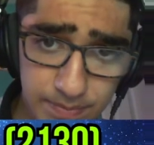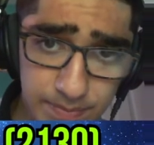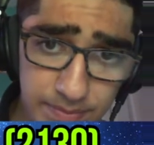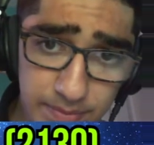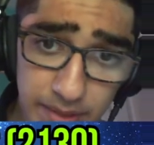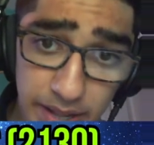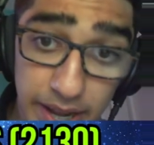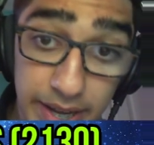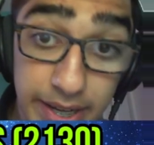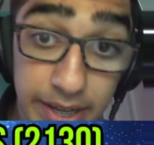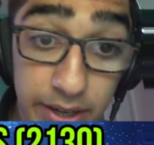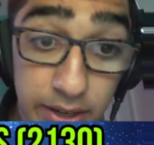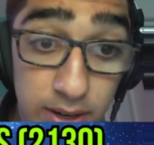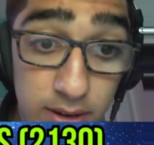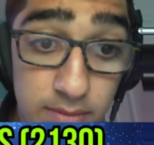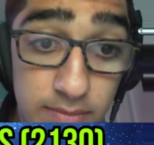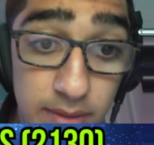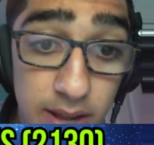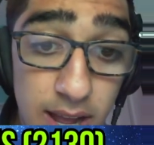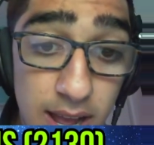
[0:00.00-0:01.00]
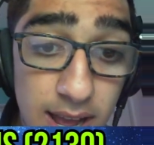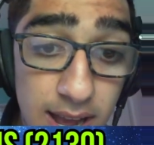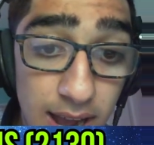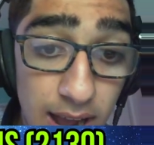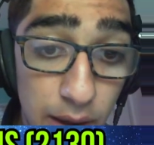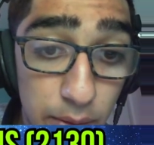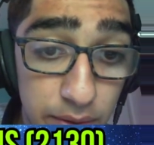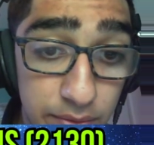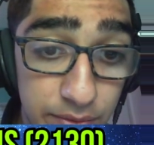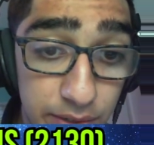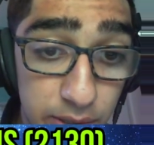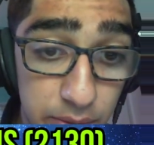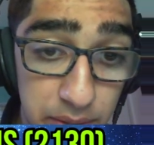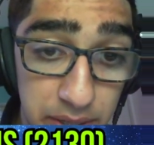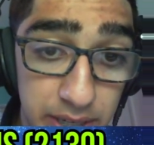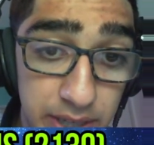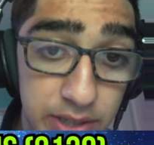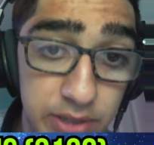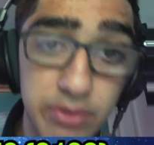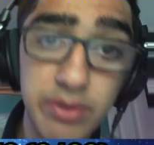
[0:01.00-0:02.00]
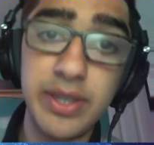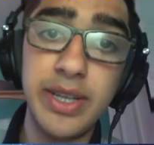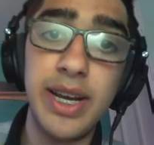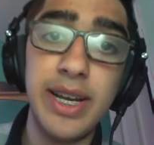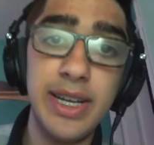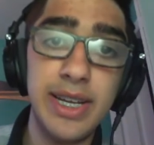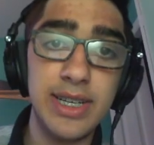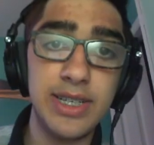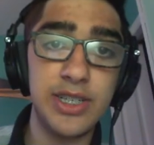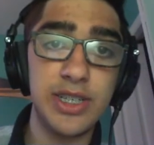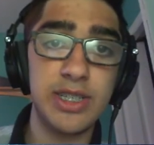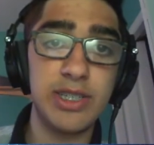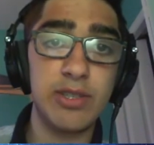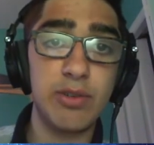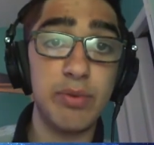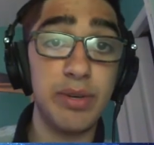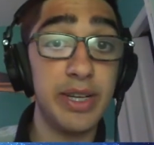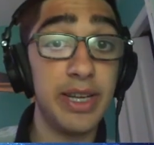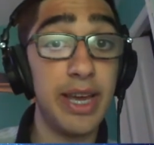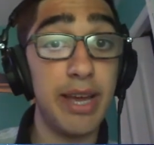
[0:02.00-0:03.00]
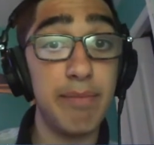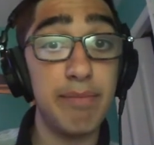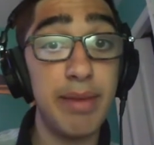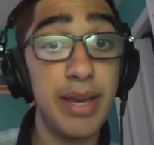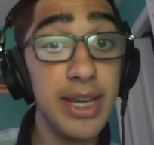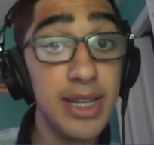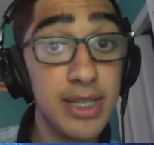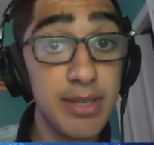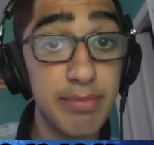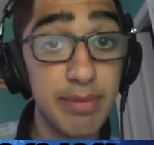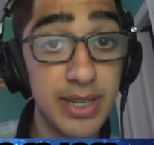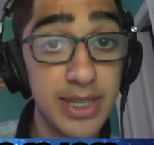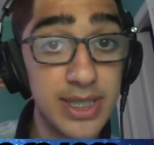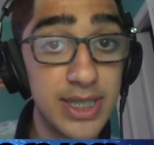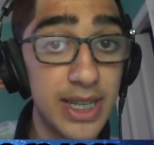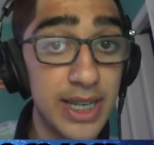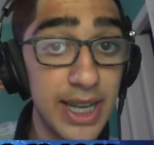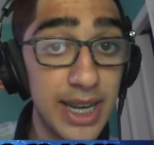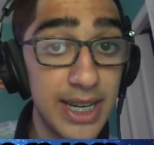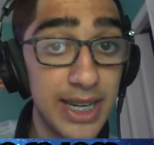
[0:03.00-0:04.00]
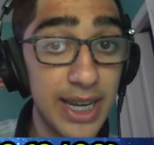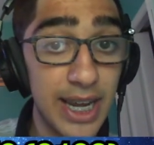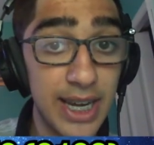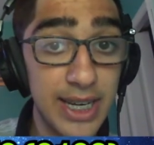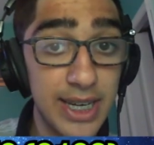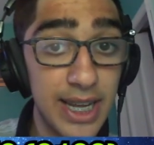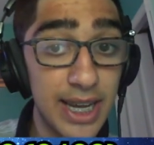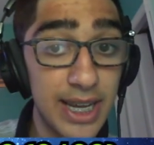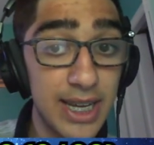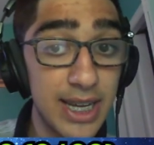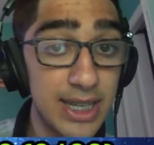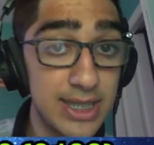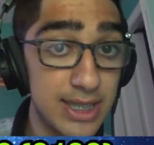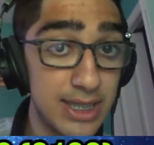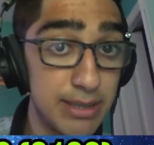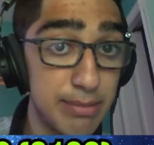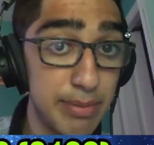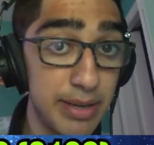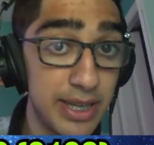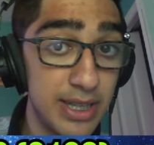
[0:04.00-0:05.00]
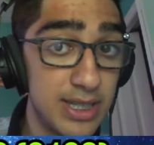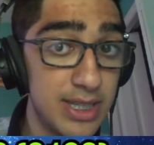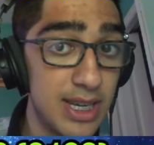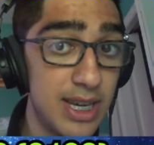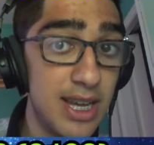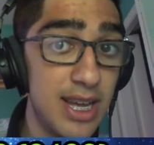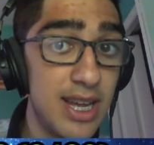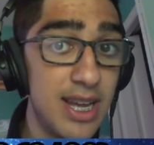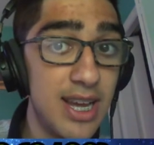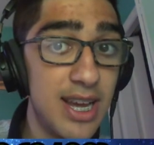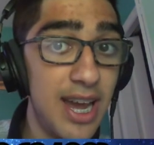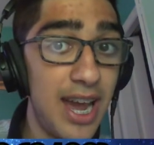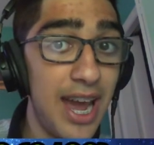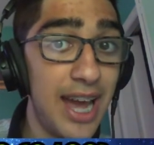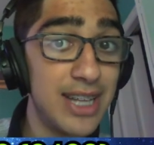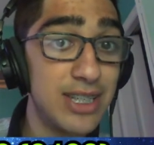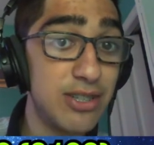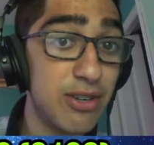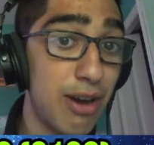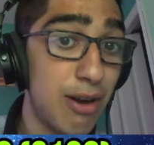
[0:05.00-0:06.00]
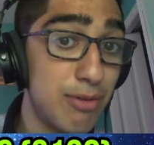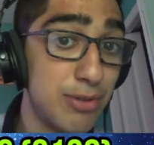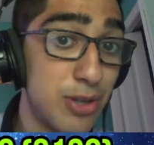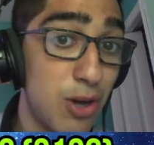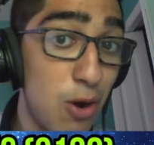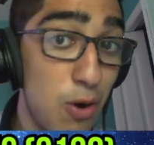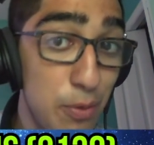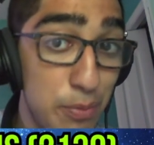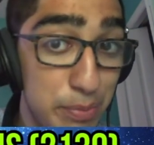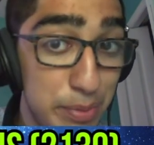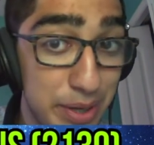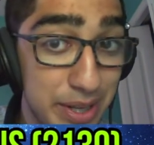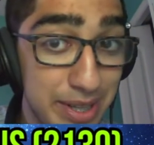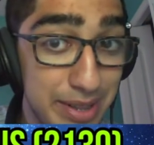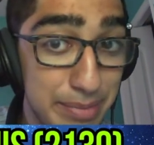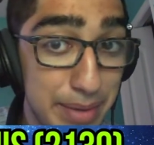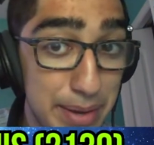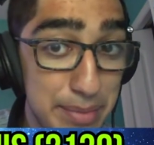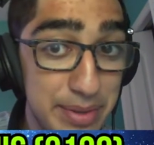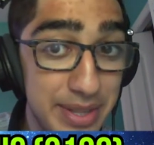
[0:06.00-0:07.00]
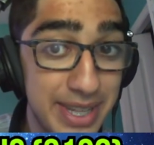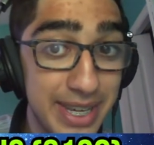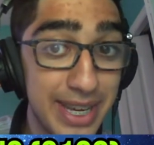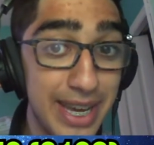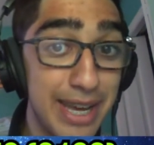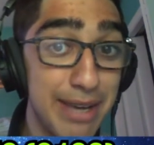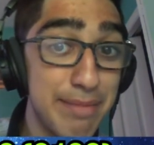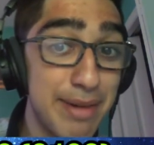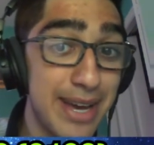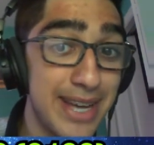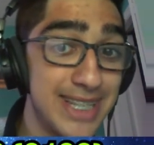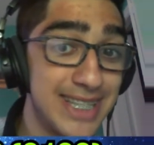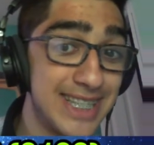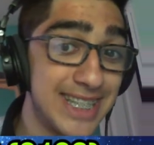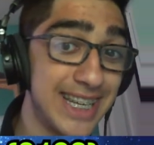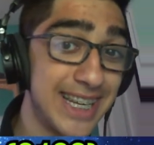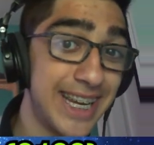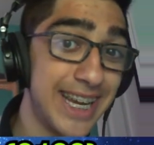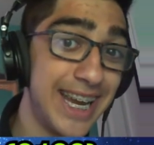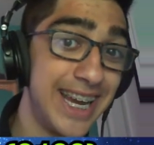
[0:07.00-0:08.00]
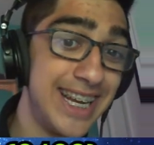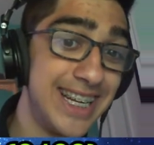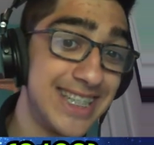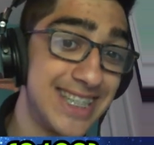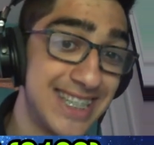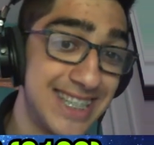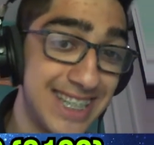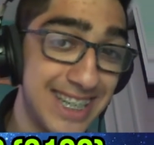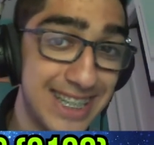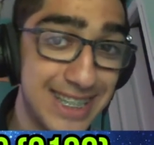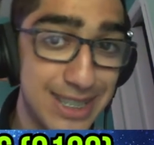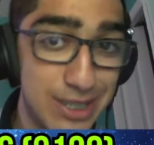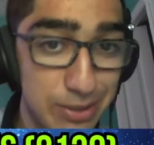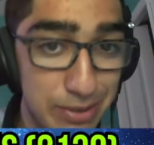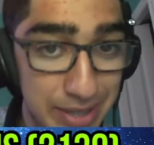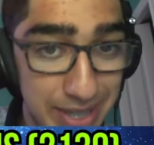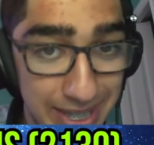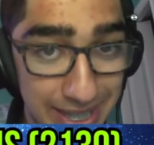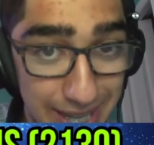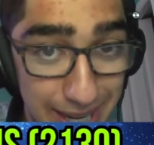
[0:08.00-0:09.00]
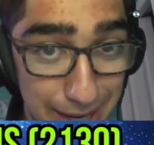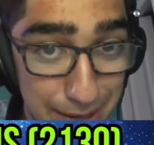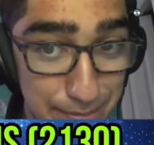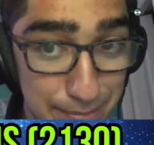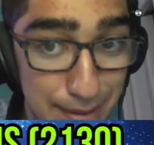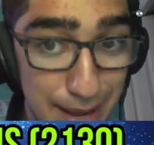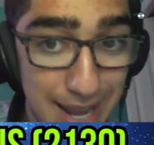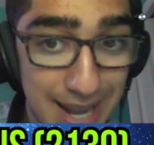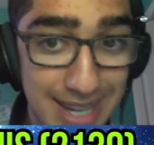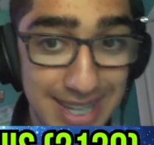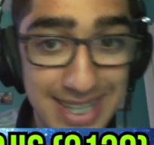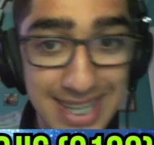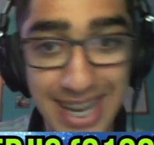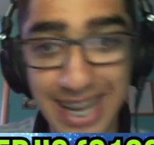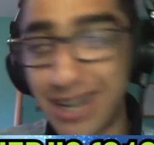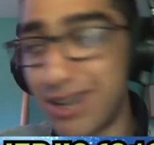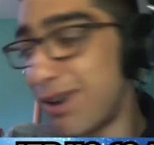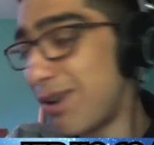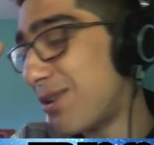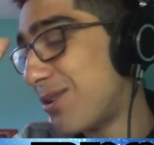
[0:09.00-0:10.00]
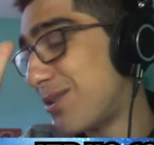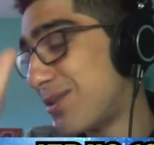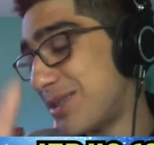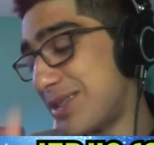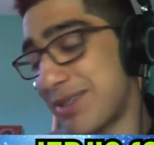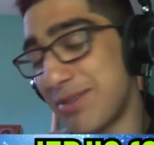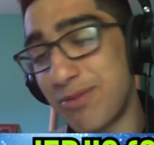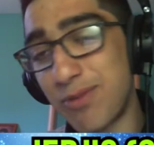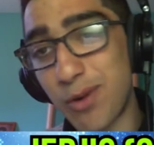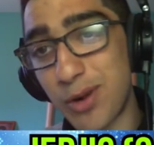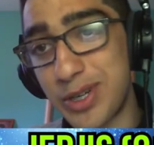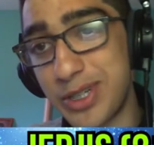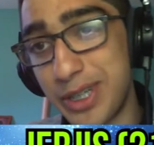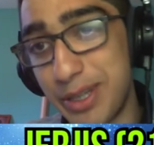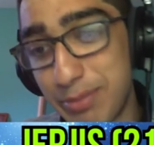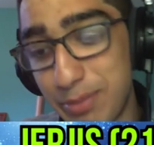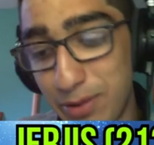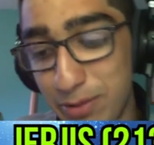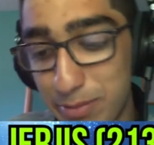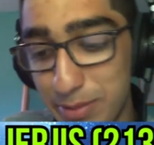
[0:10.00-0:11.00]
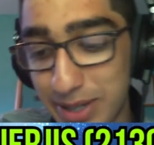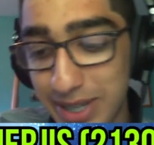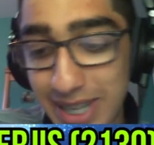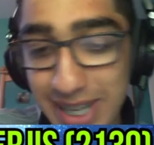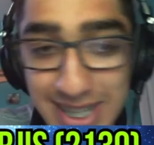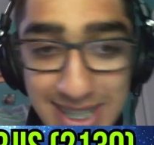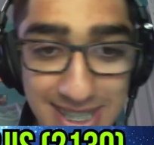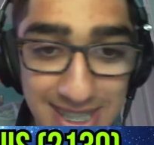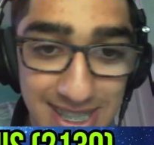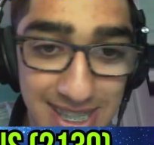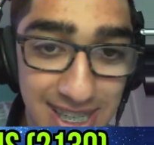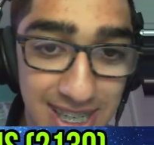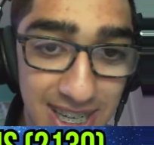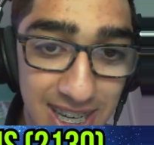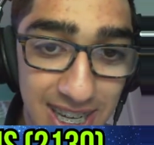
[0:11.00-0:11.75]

And here, I went for queen e2, and the idea is just queen e8 mate, because the knight can't take because it's pinned. And so I was hoping maybe the game ends like h6, queen e8 mate, and oh, it's a 14 move brilliancy.